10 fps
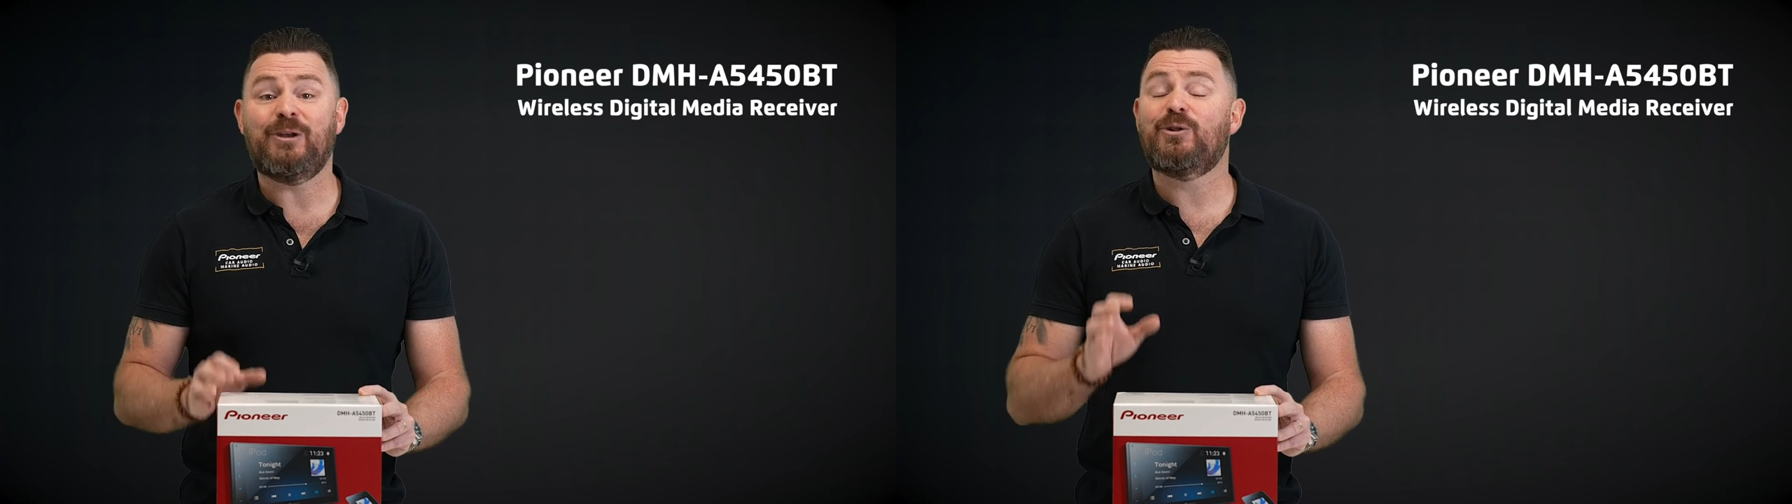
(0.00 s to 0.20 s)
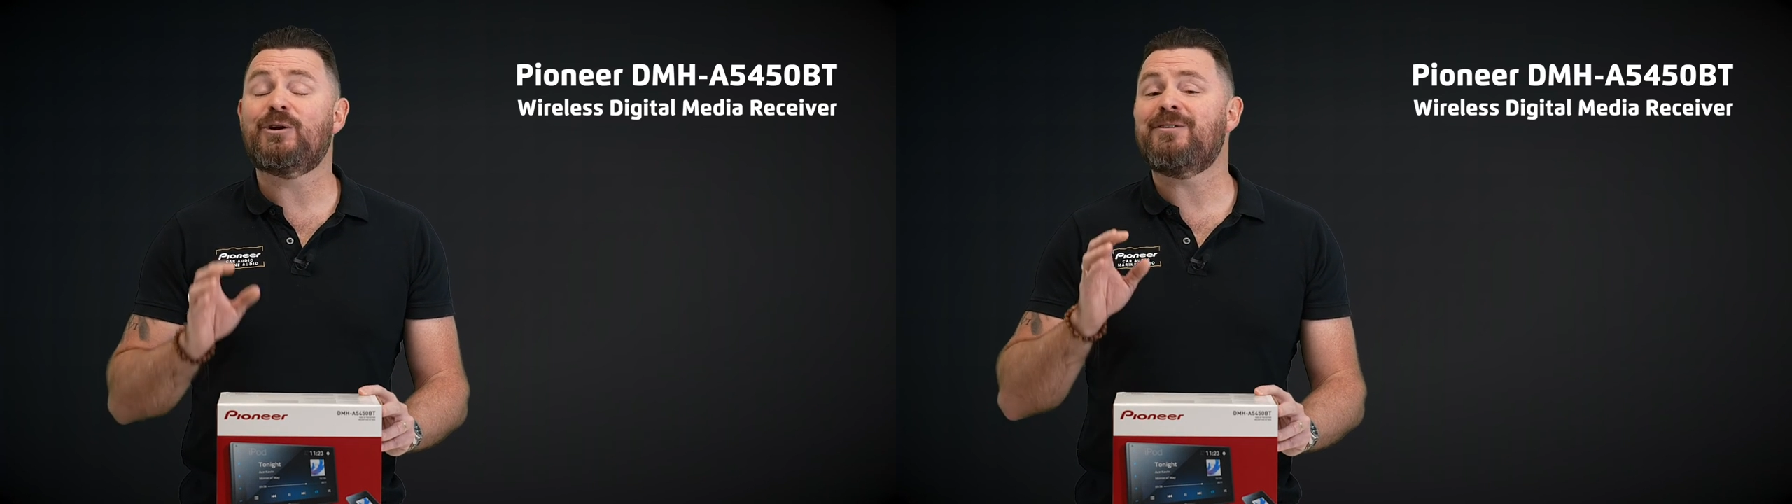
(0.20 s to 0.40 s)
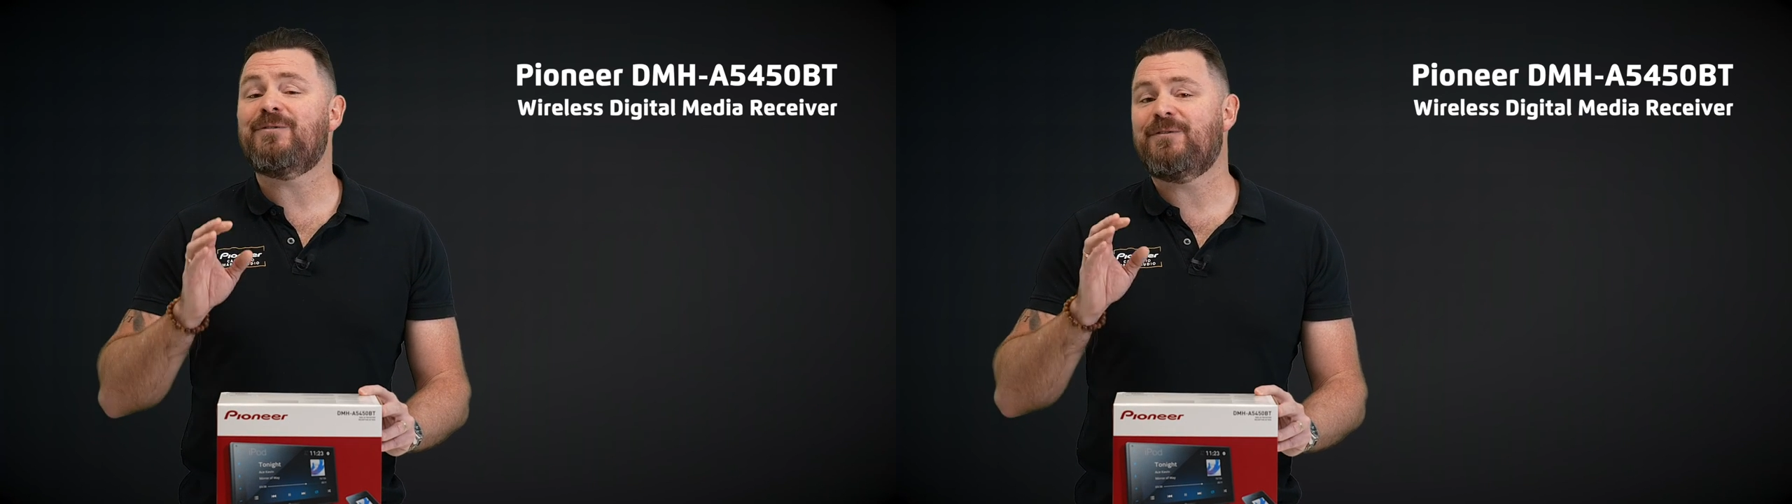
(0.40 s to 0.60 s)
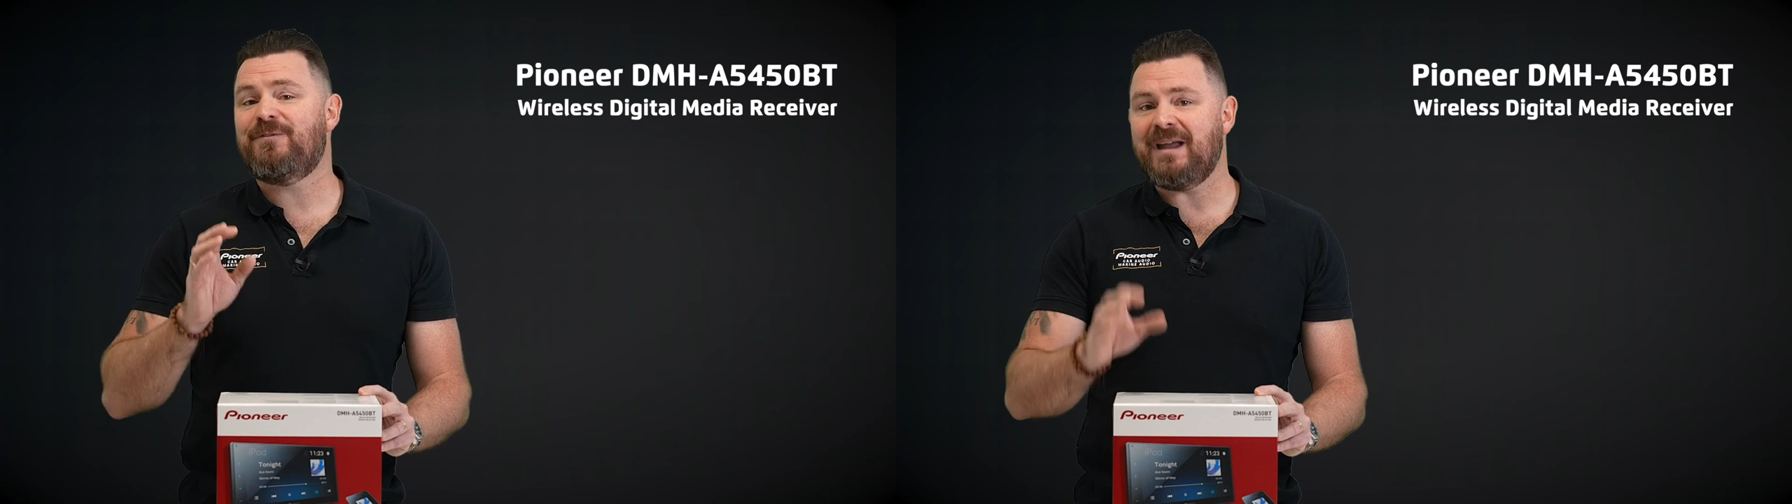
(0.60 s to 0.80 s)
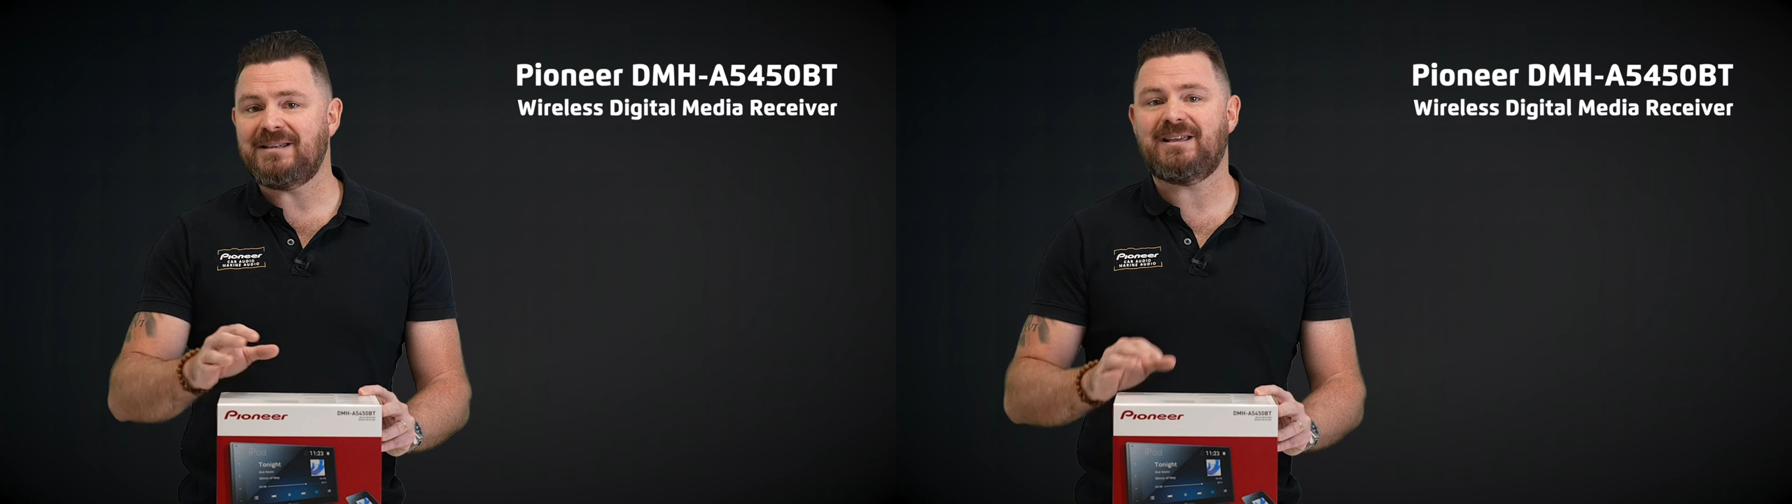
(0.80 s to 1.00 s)
you're looking for
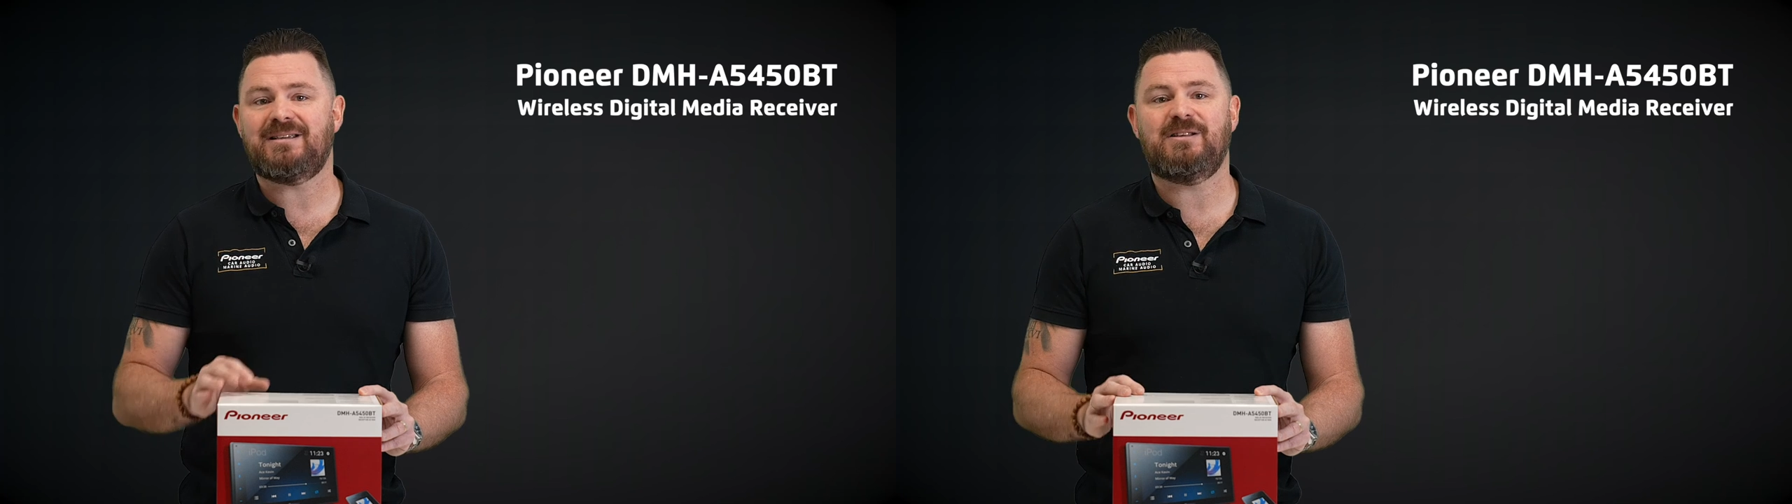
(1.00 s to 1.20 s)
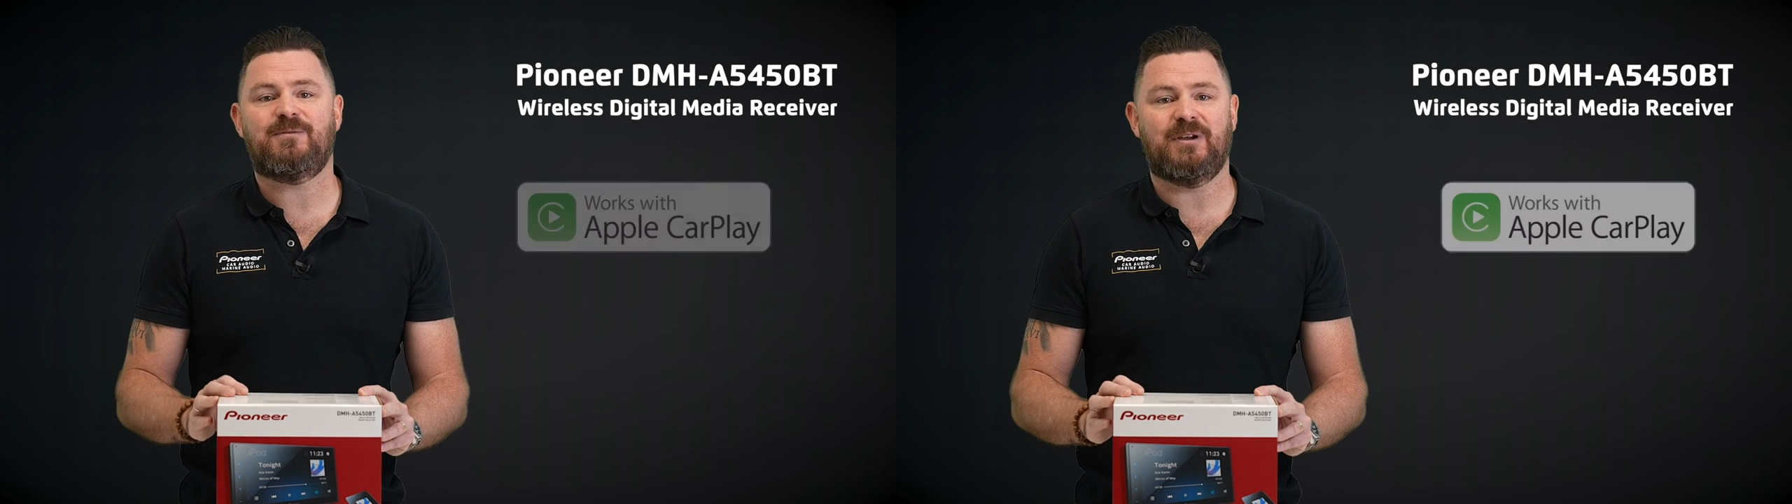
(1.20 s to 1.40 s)
fantastic